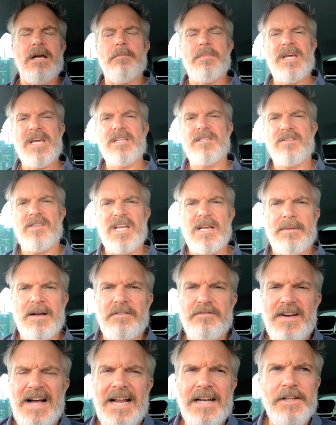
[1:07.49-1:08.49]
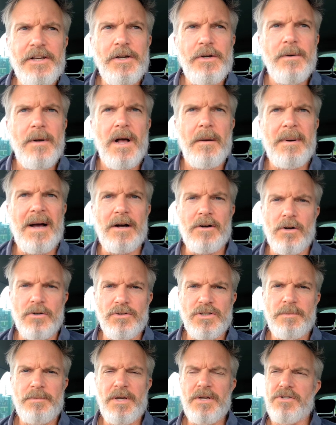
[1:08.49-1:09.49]
But here's the thing about value, about
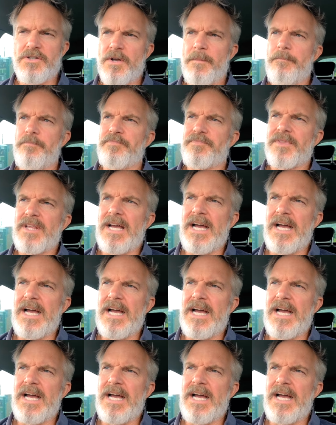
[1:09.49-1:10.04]
contribution,